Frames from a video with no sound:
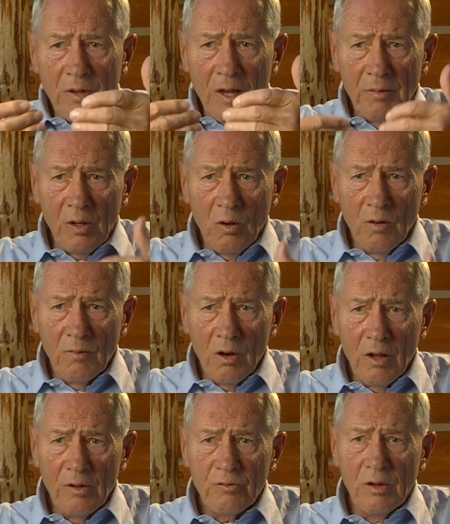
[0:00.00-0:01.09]
coming over
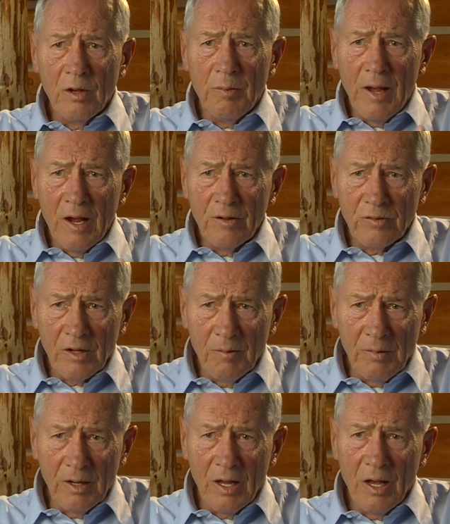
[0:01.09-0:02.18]
Lost Trail Pass and
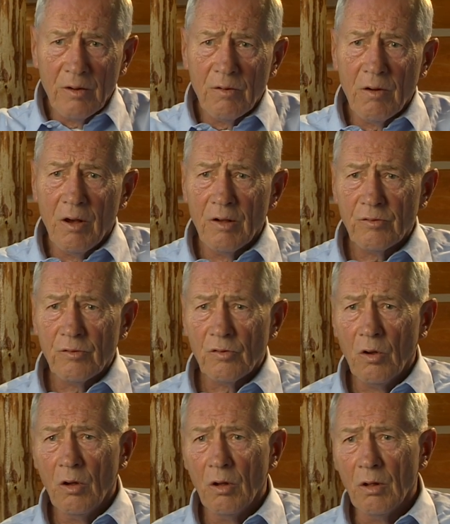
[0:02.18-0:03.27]
coming down to Ross's
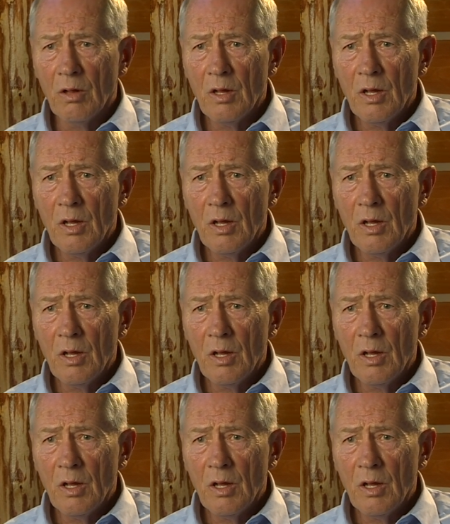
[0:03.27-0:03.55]
Hole,